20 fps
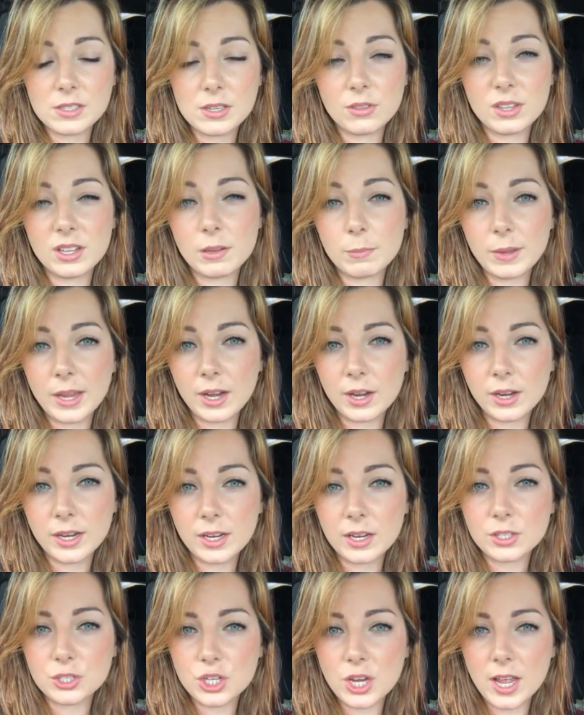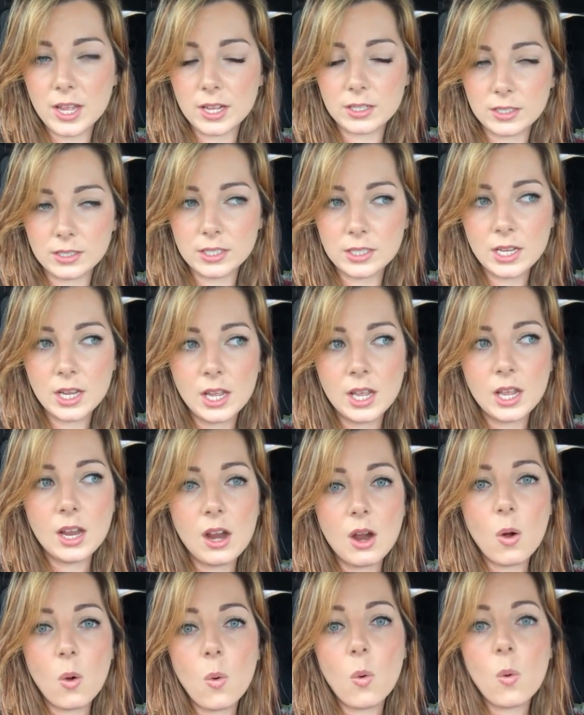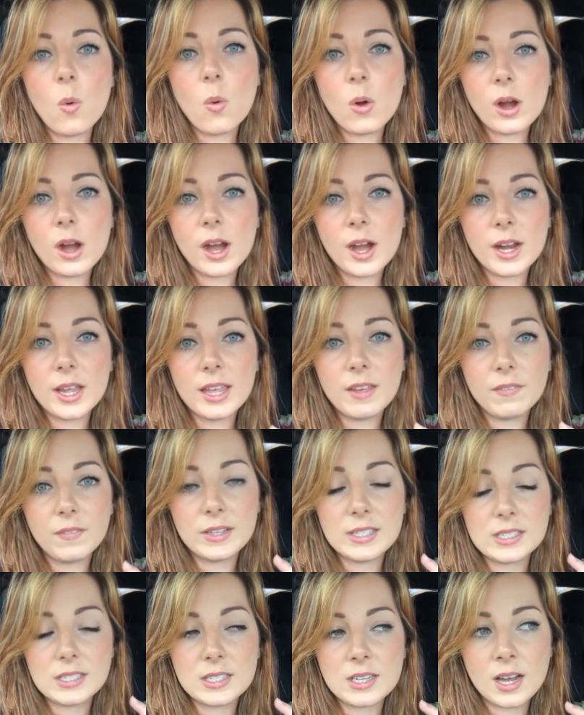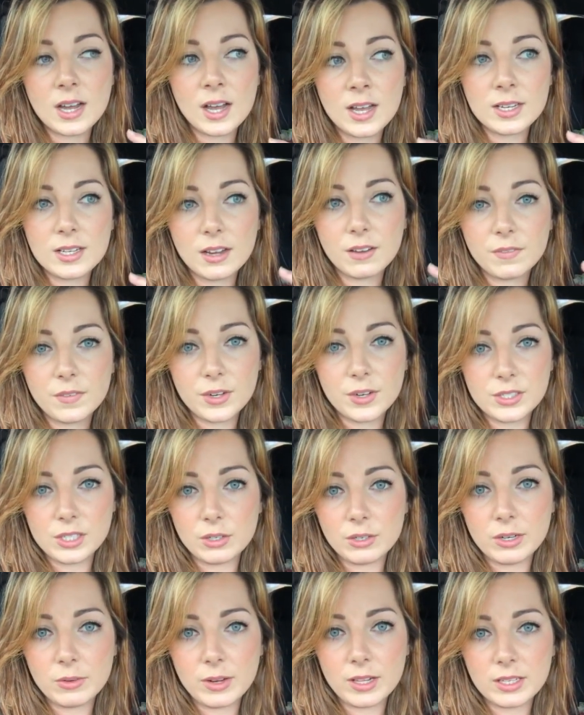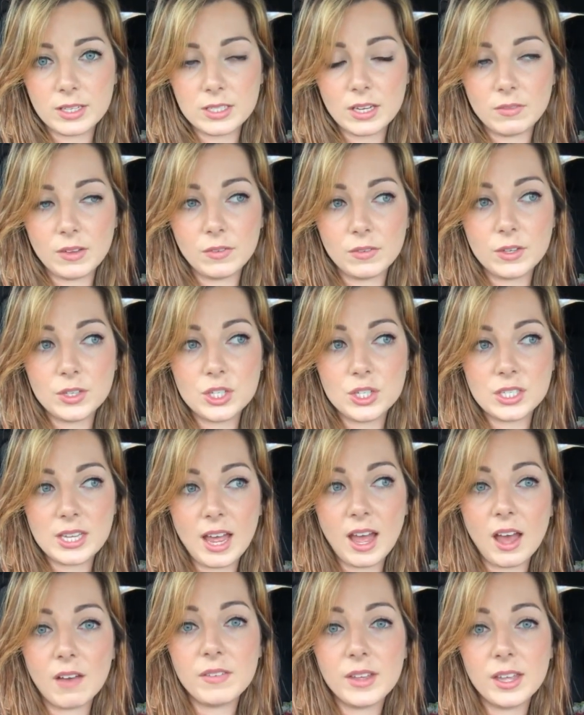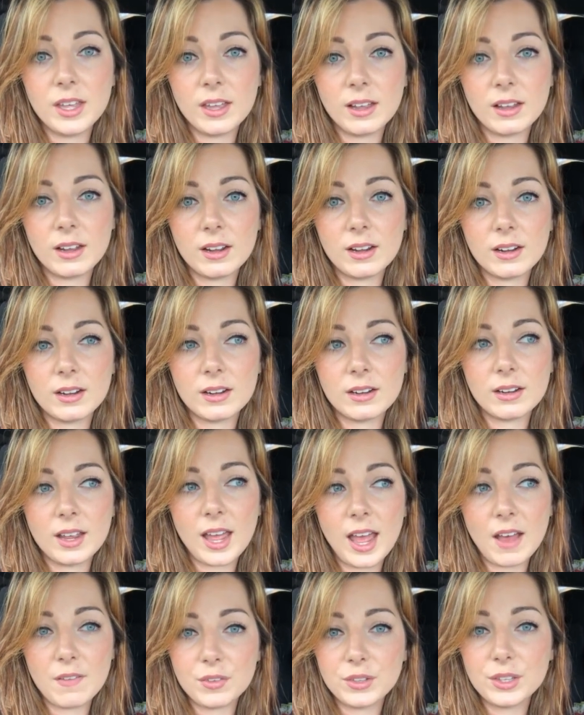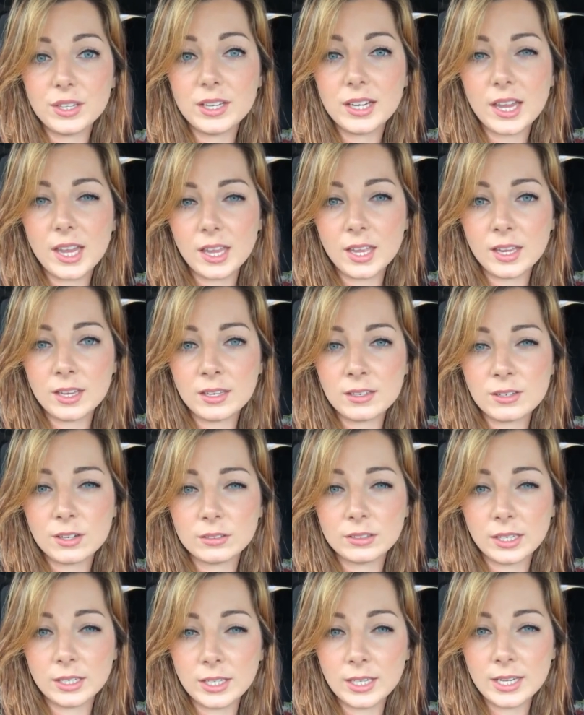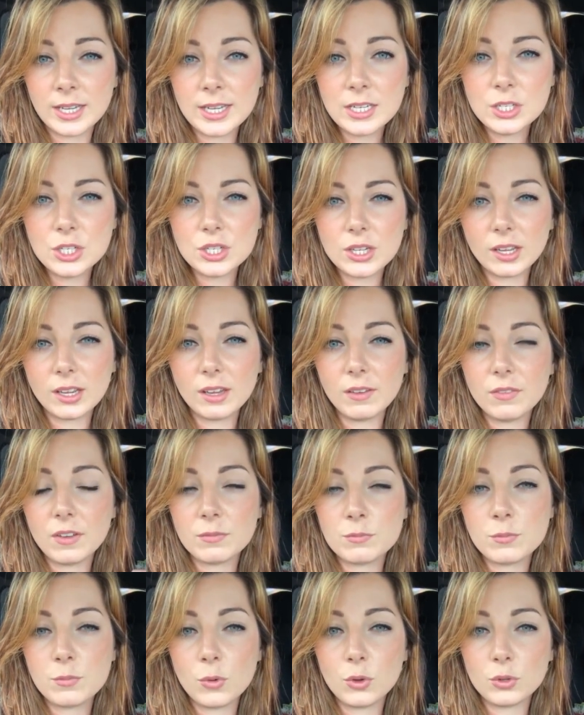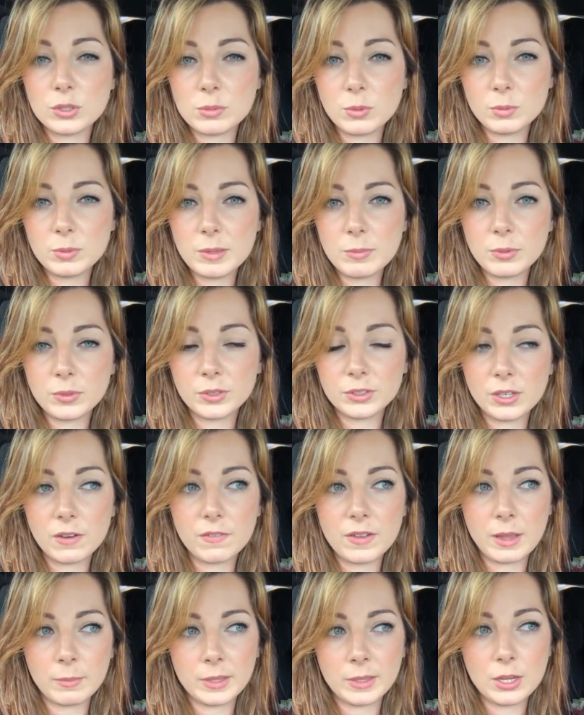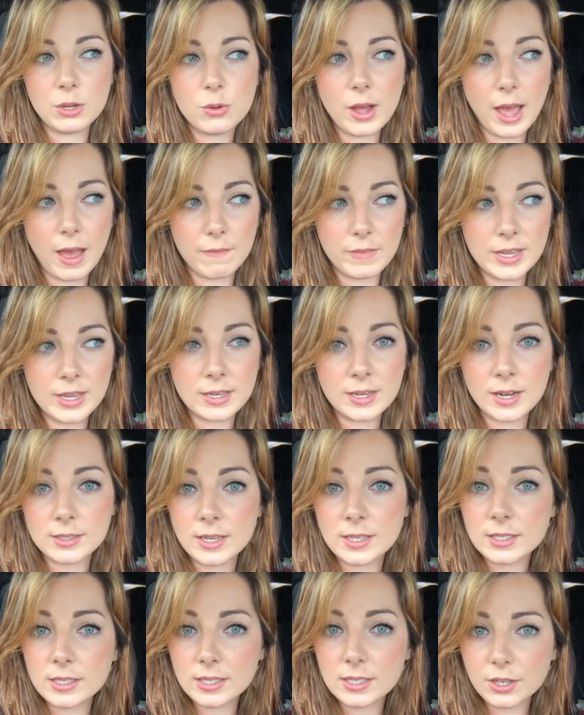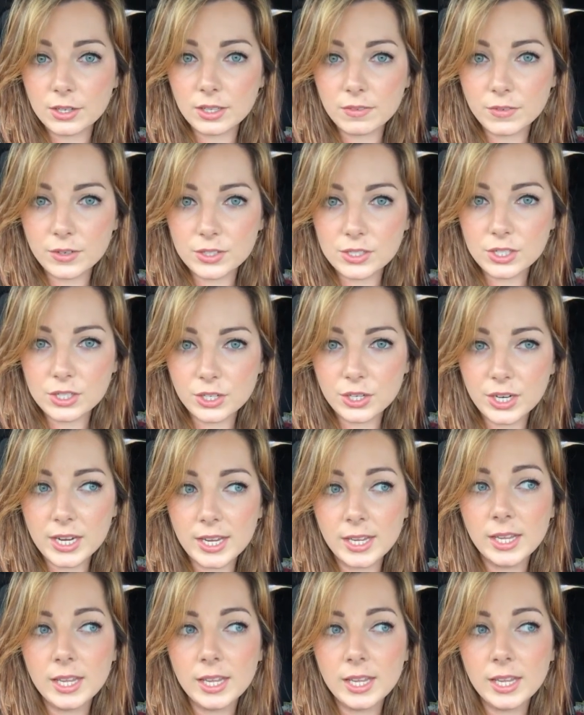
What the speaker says: think parent, child, or if it's not a first degree relative, if you just have it heavily in your lineage, like if you have multiple people in your family who have it, not necessarily first degree,